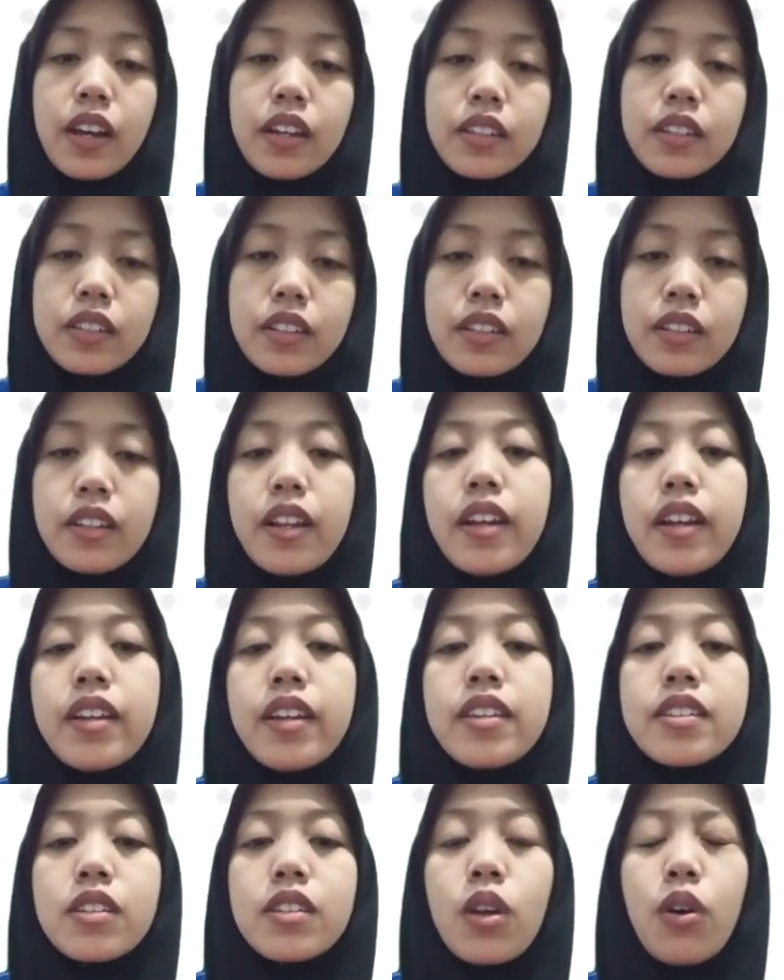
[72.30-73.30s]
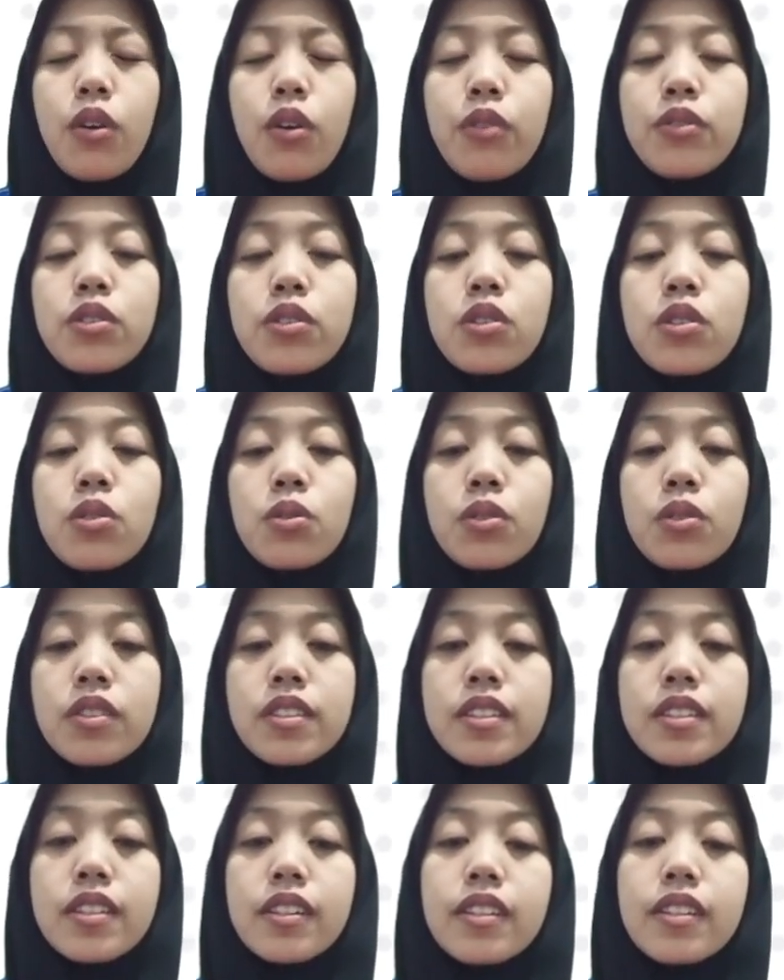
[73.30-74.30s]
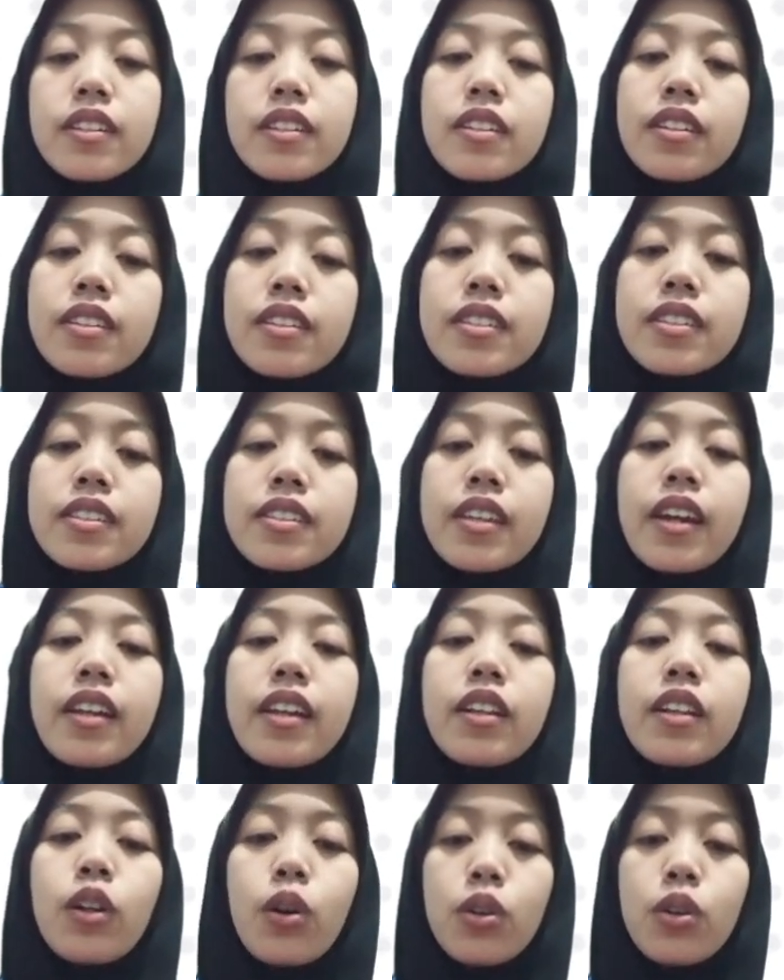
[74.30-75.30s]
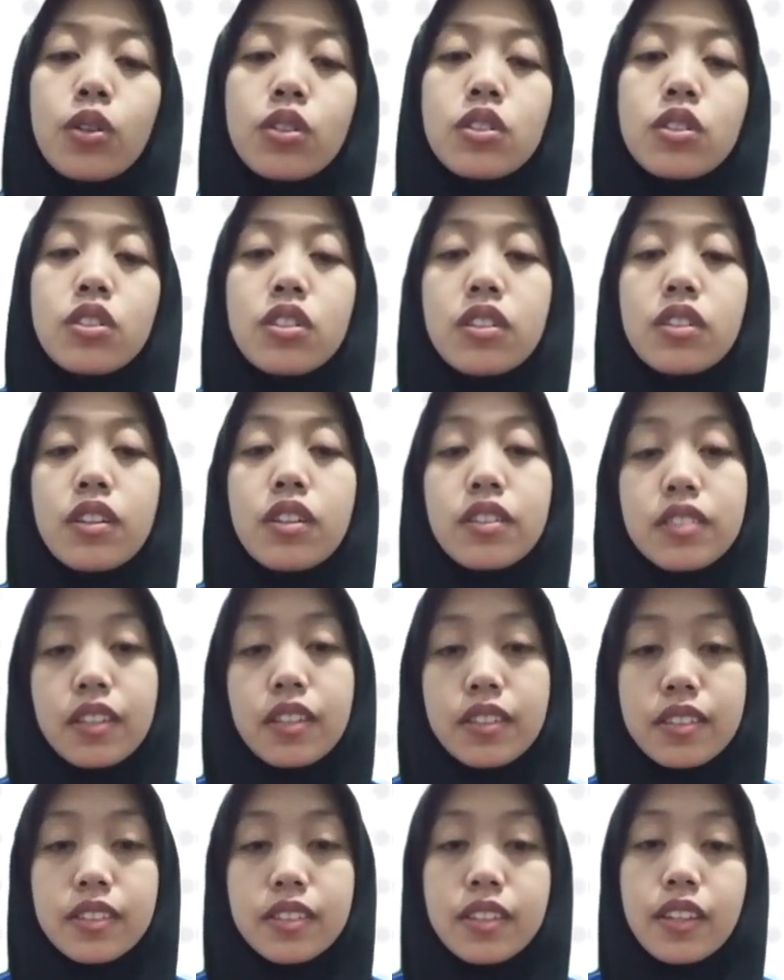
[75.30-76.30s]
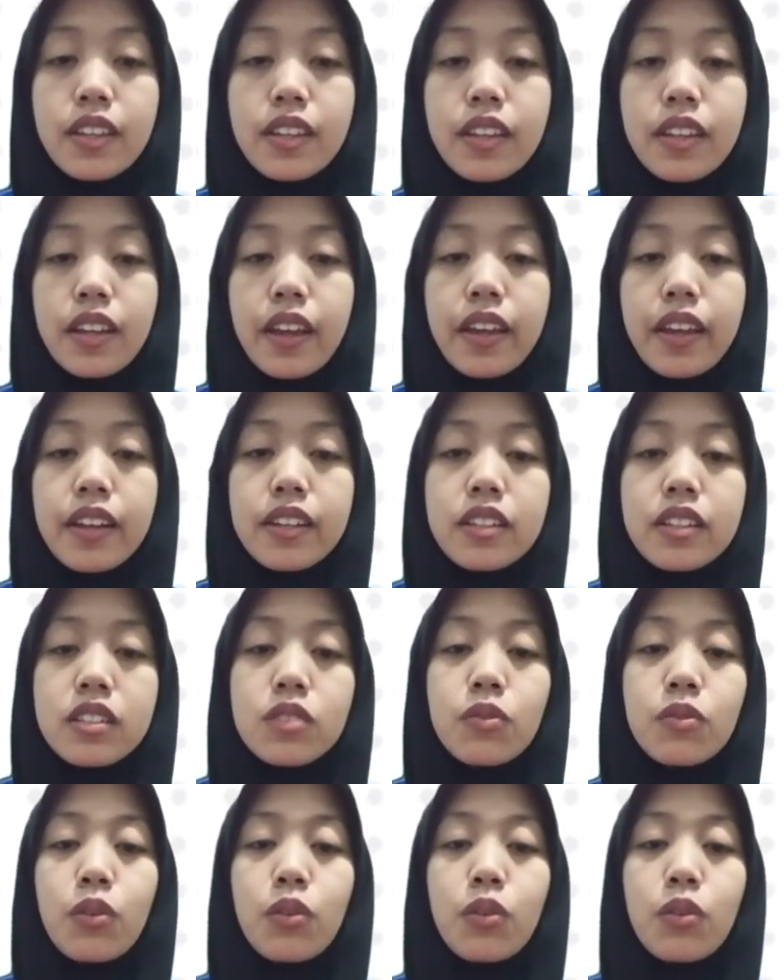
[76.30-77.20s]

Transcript: Analysis of Students' Learning Style on Generation Z, English